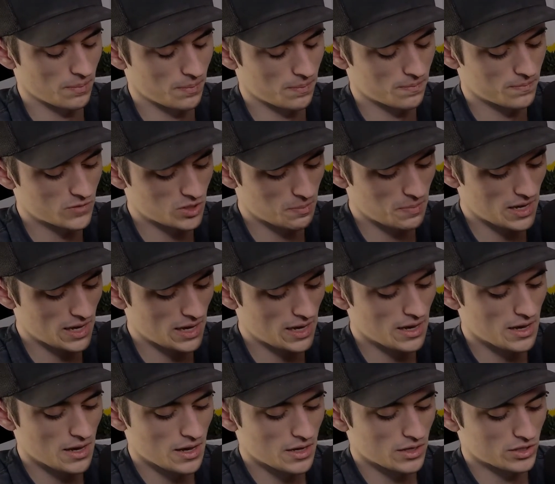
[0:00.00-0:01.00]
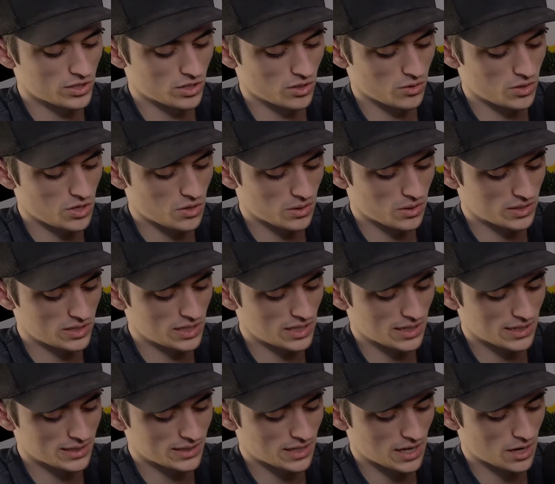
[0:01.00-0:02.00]
to be. So you can see that
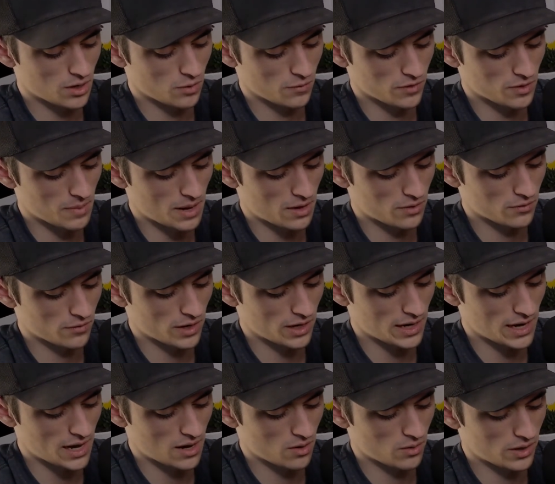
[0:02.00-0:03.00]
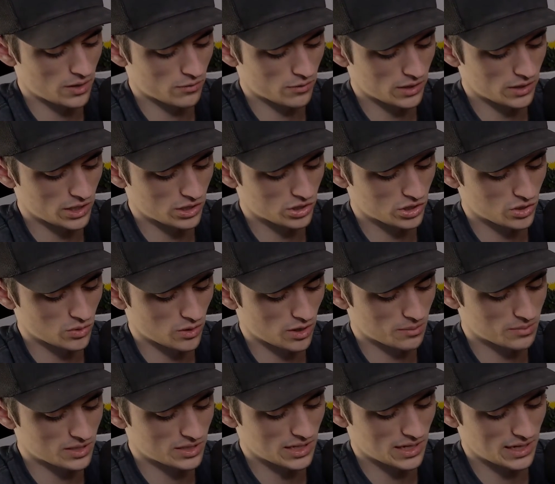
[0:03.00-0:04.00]
it's not over the mountain right now in relation to where
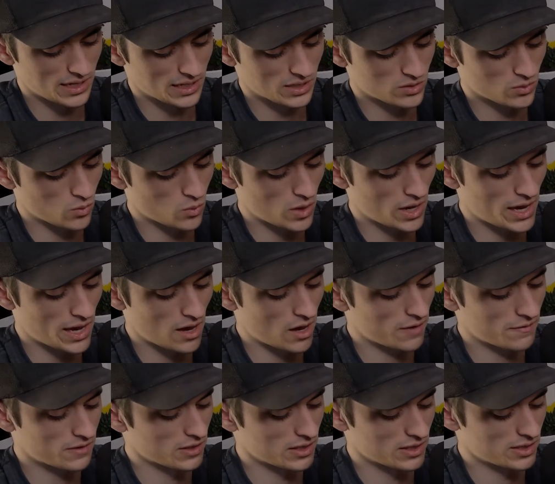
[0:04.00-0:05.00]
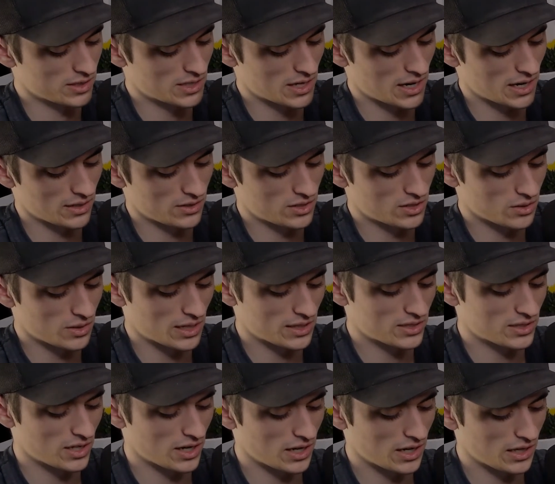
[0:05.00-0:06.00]
I'm standing. It's way off to the side. So
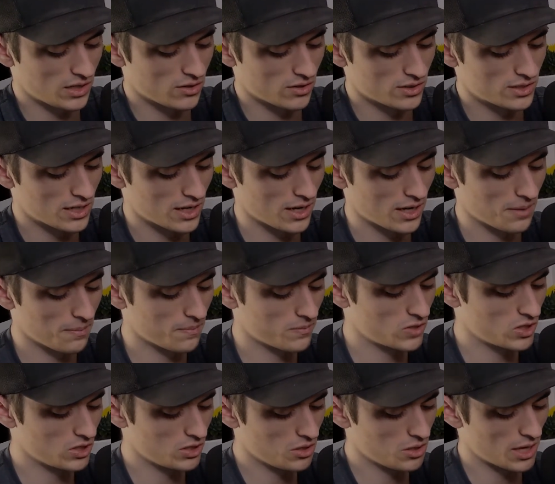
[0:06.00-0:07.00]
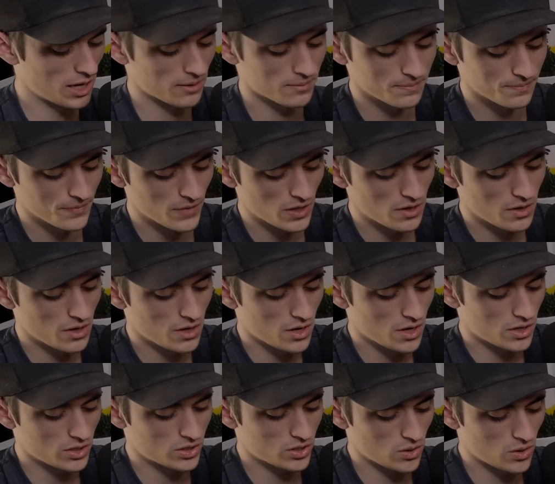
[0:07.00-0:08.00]
that's not a good time to do that.
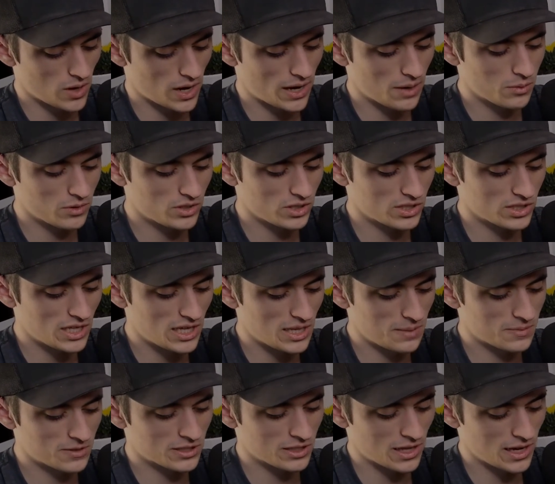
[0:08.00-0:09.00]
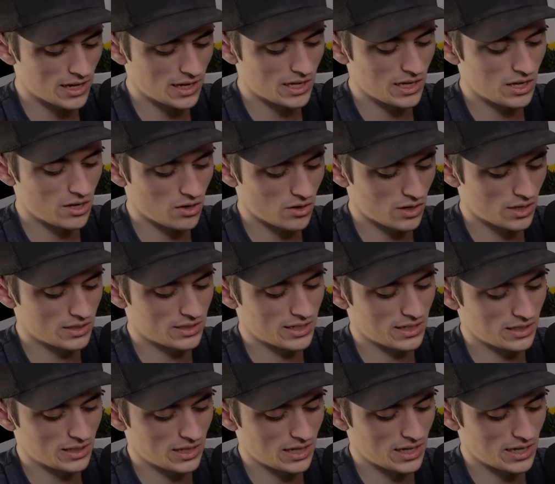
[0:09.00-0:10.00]
So I would just keep sliding here
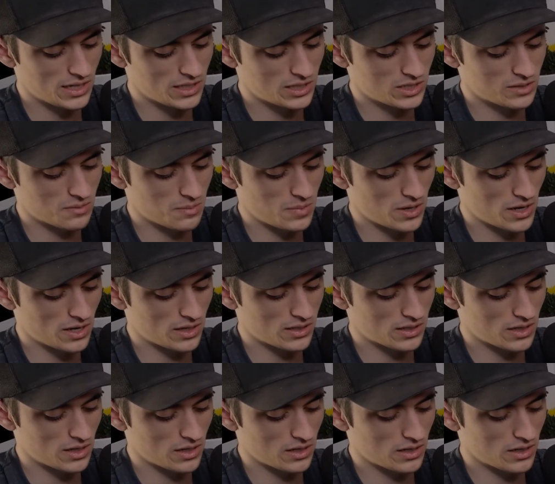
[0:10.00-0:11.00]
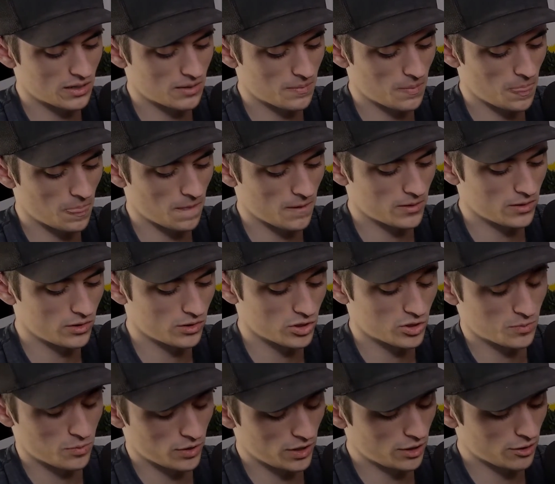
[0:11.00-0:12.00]
until it is, but a little
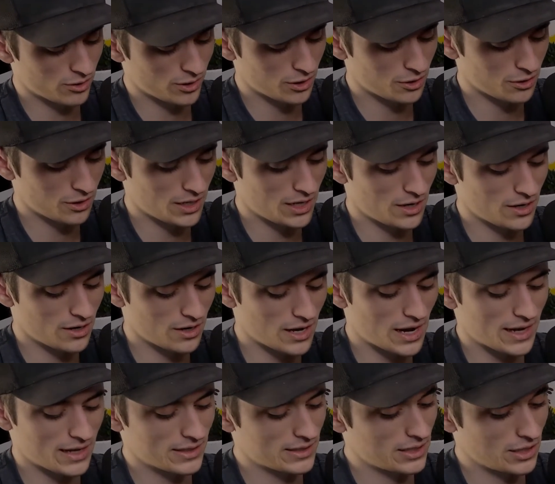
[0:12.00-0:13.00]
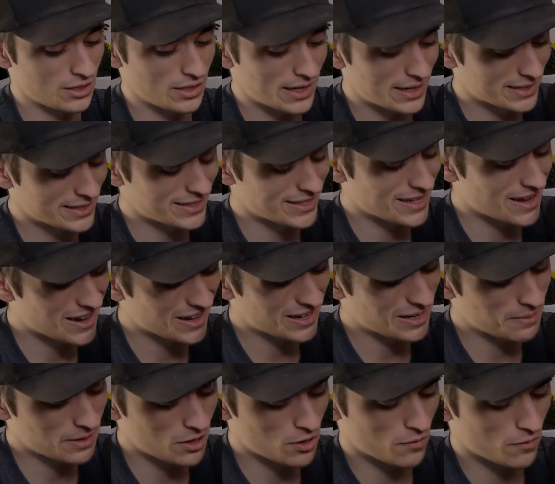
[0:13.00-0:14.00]
spoiler alert here, I can tell you that it's not going to
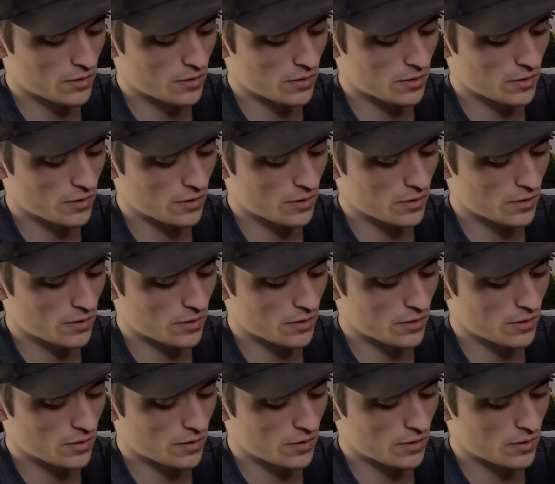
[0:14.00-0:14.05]
be over the